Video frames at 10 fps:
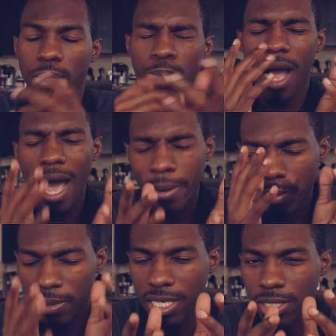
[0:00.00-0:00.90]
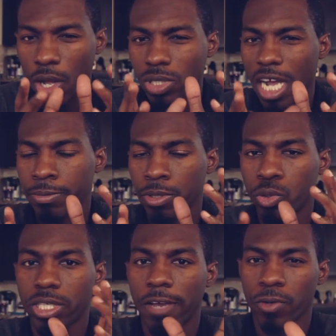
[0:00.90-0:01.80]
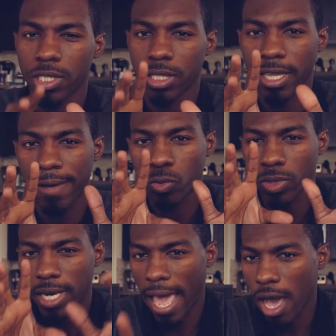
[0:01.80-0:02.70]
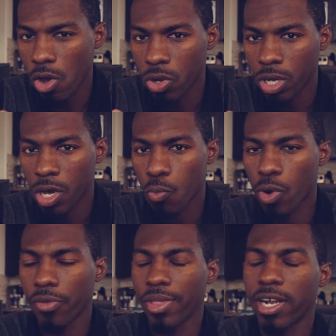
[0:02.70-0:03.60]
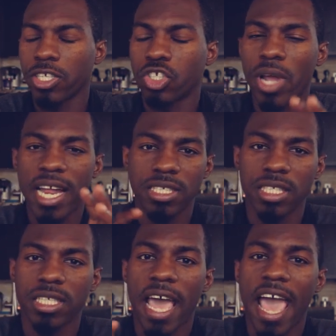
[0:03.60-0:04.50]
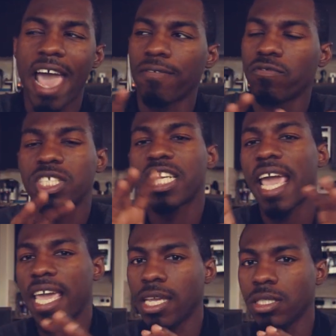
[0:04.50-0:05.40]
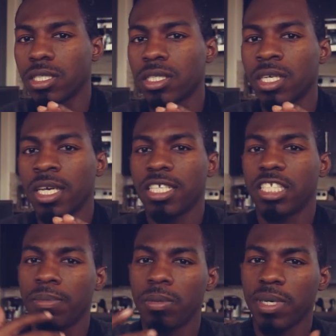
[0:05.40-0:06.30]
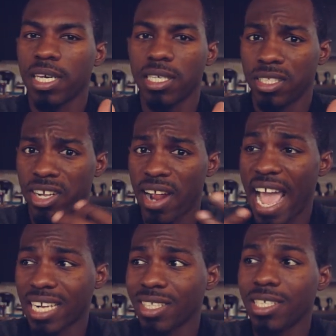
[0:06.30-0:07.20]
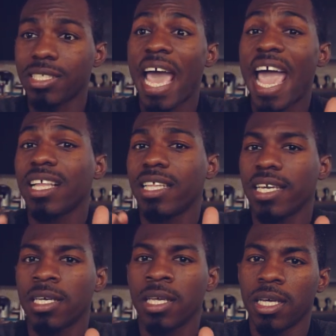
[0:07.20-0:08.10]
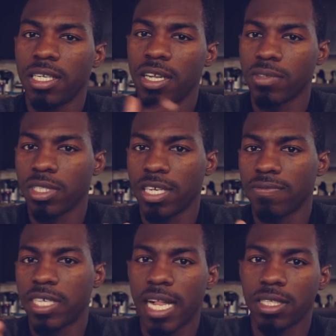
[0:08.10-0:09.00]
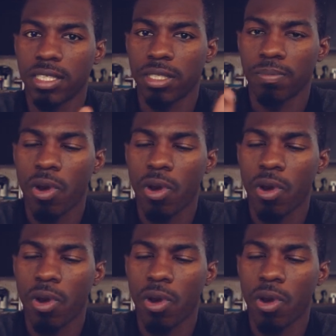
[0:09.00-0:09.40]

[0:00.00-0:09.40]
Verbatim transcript: the problem is those entrepreneurs have reached a level now where their strategies have changed simply because they're actually tackling a different set of challenges and